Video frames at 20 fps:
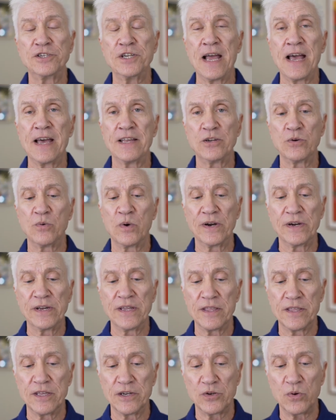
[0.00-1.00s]

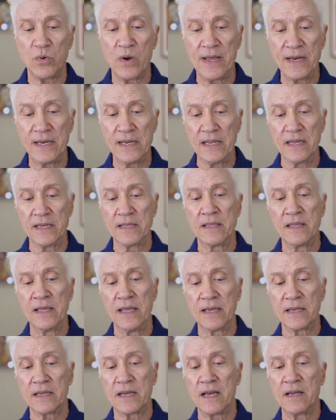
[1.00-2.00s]
January the 20th,
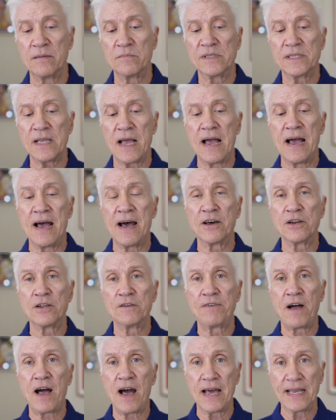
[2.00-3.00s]
it comes out
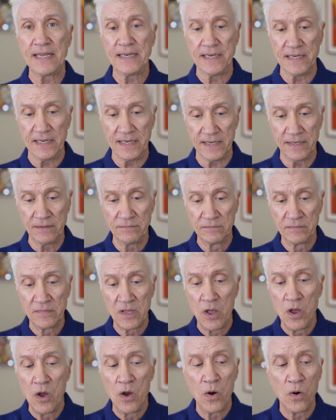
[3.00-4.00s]
of hiding
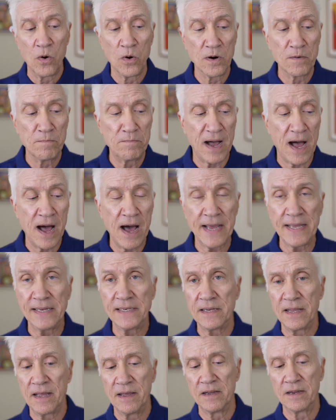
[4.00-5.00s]
or
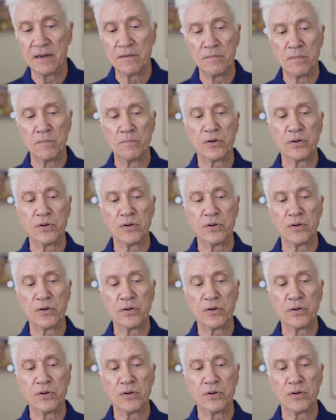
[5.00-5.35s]
behind, uh,